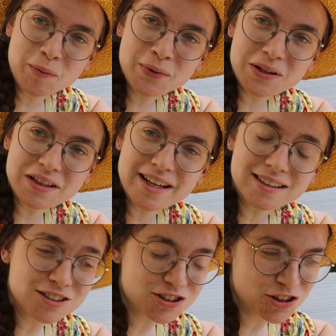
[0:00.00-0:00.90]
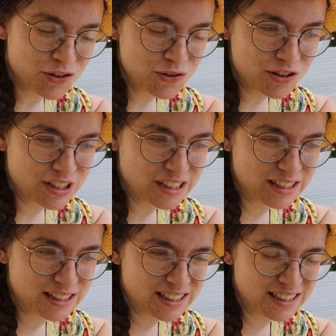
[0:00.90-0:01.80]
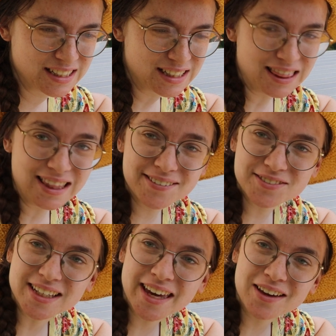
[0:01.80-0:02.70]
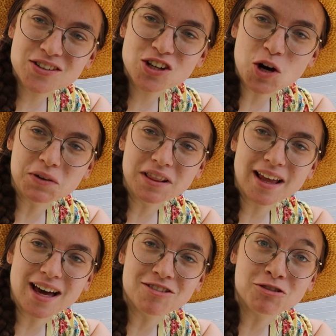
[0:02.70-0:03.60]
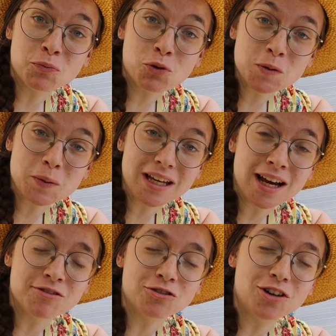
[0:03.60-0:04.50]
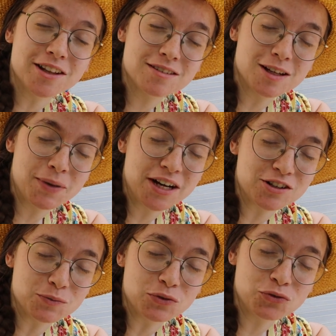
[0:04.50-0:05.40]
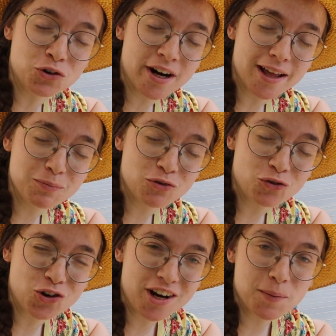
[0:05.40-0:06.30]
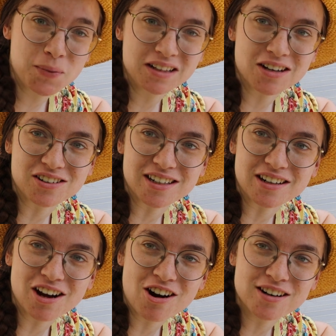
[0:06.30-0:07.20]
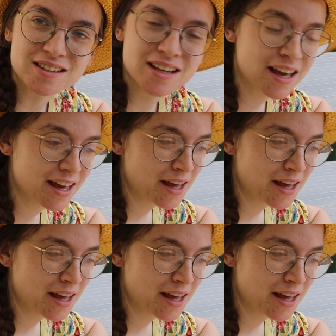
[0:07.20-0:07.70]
People that don't live the chaos goblin life would probably have read the pattern beforehand before they picked out their yarns.